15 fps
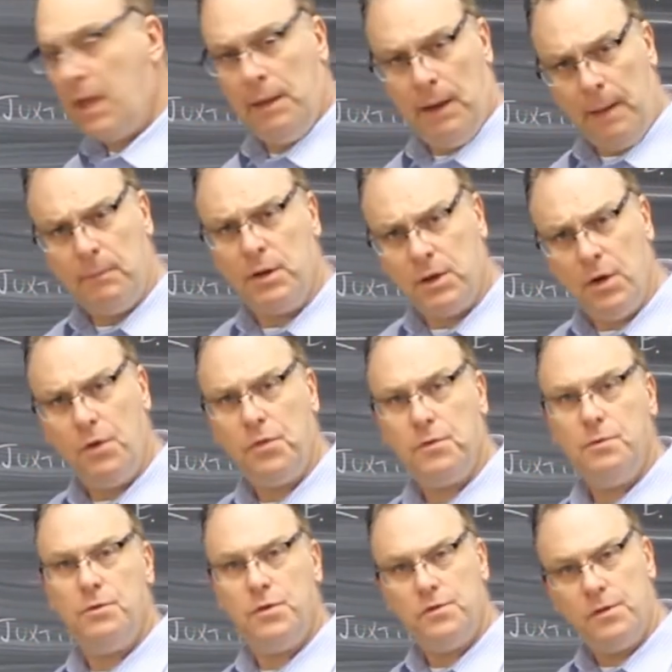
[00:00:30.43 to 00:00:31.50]
And I'm going to go
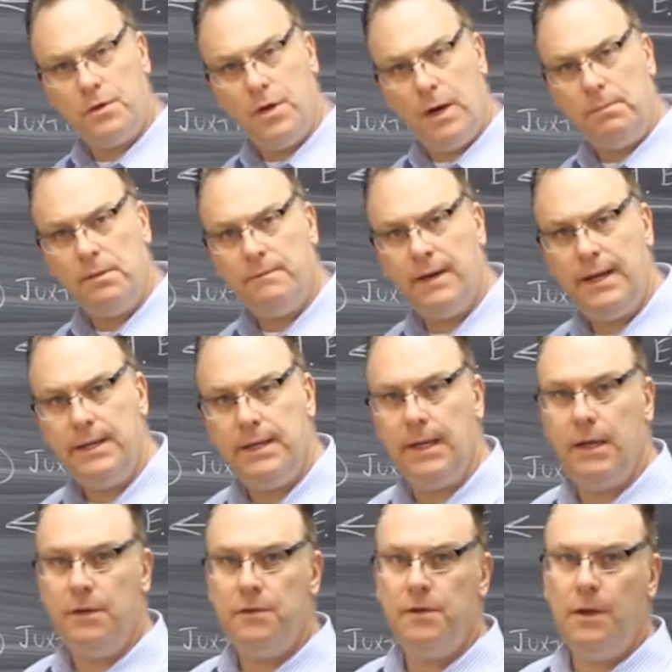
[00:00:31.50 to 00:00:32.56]
through just a couple of
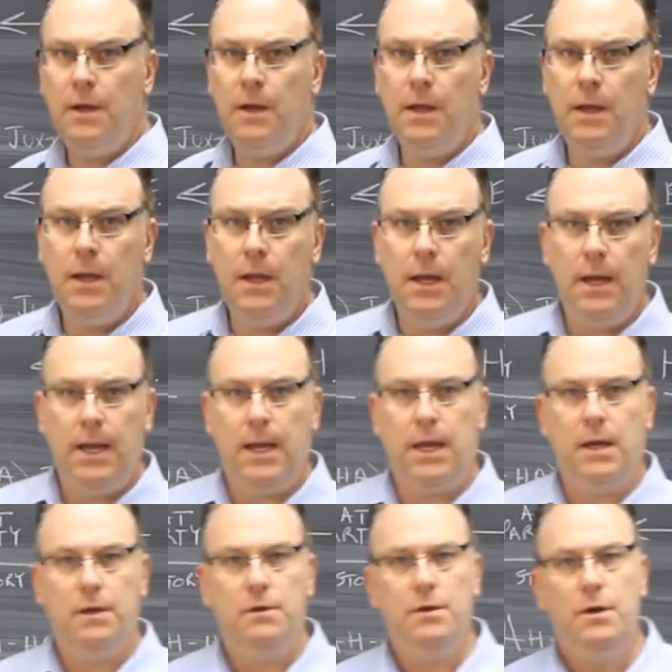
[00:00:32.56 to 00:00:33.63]
ideas,
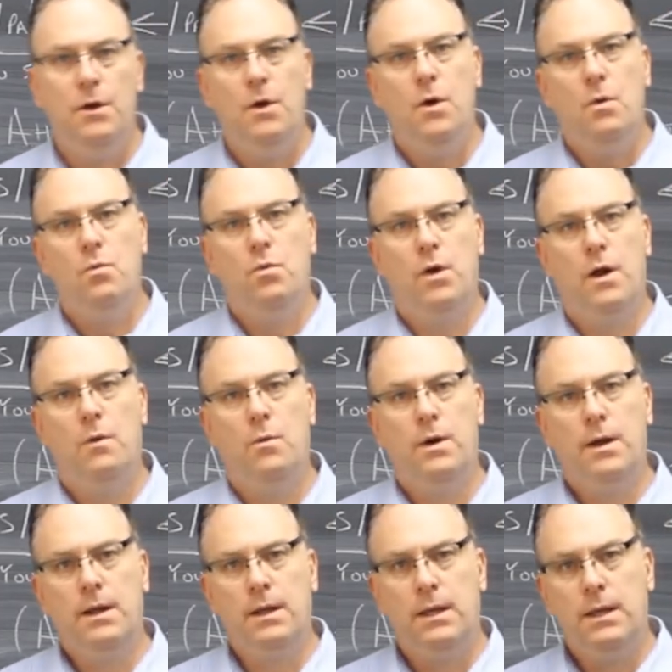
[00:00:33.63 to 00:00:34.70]
and what I
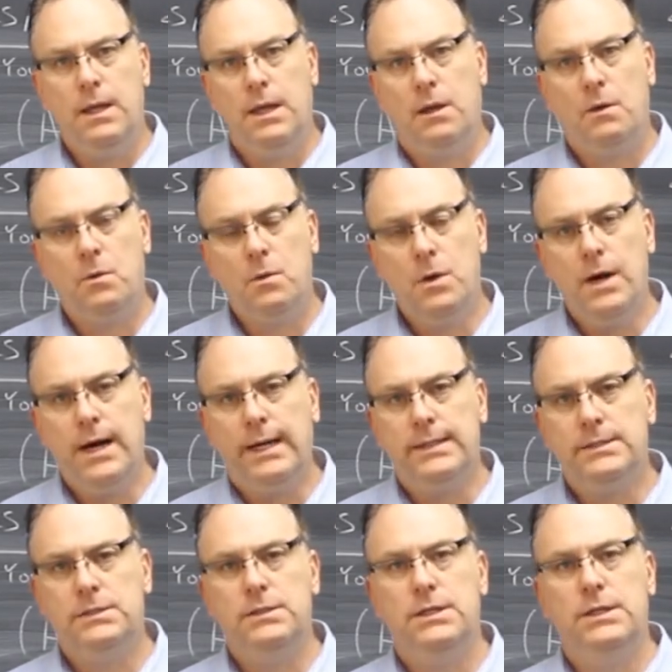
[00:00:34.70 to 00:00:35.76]
want to get
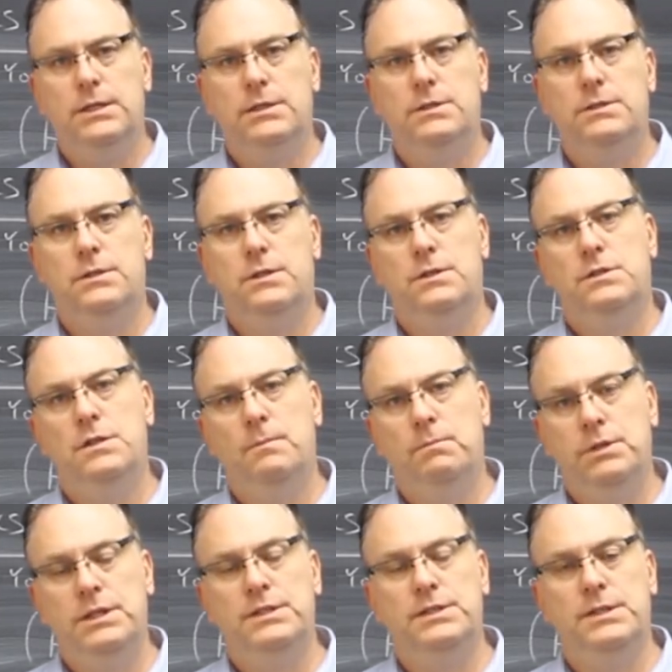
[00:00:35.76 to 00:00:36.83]
across is the
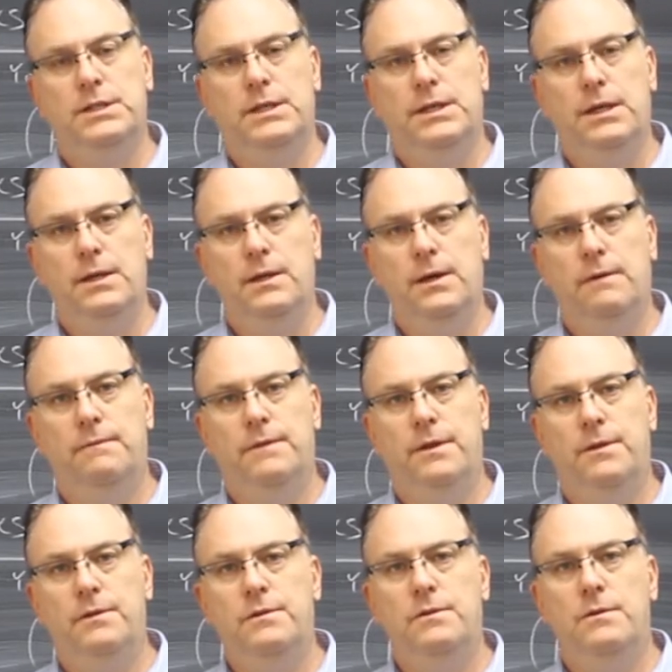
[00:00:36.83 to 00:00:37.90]
simplicity of
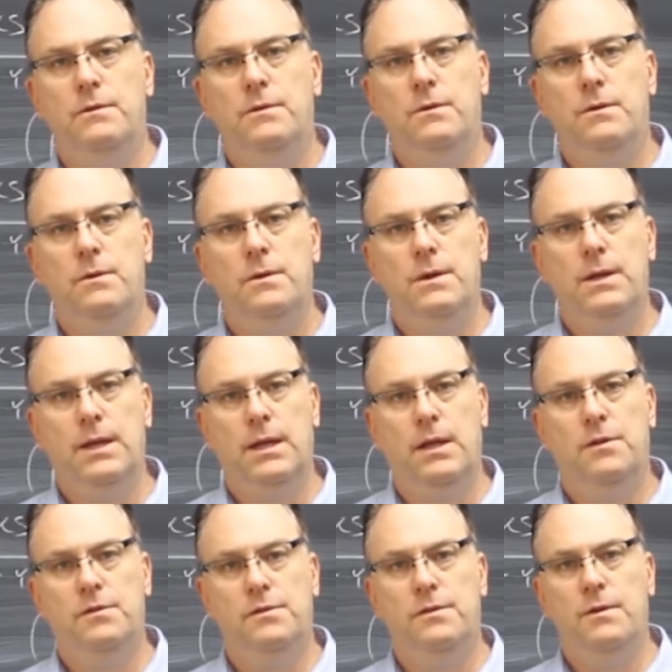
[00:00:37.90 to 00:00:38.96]
this in
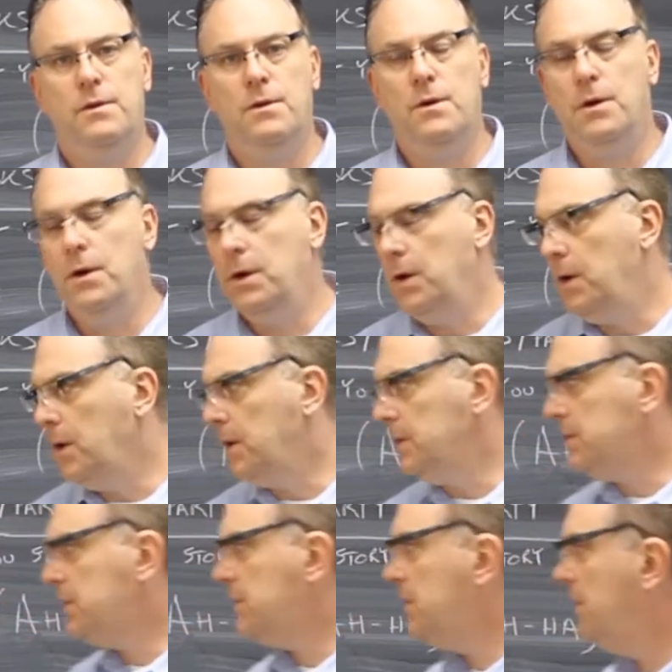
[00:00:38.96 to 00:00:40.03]
its
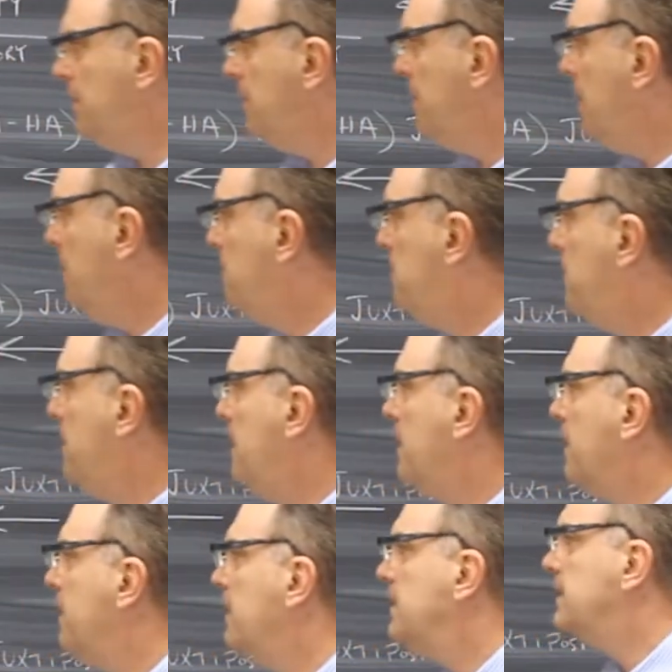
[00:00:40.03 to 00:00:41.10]
earnest of
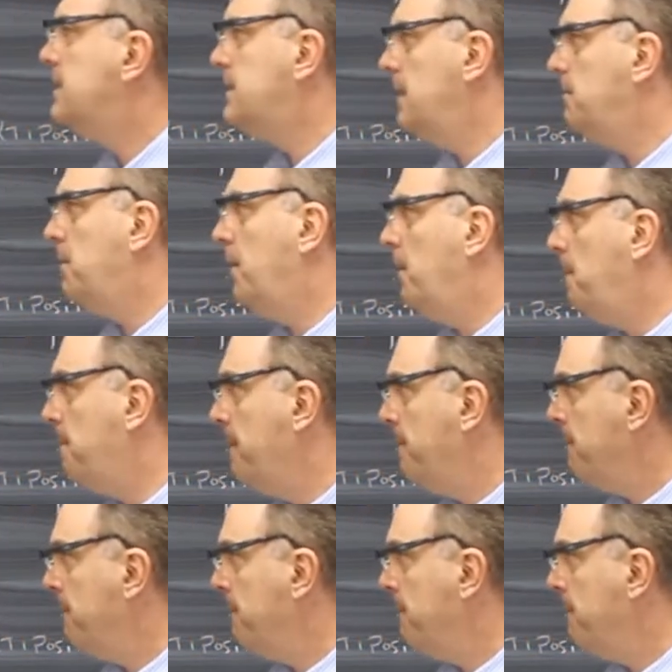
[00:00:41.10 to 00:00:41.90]
being simple.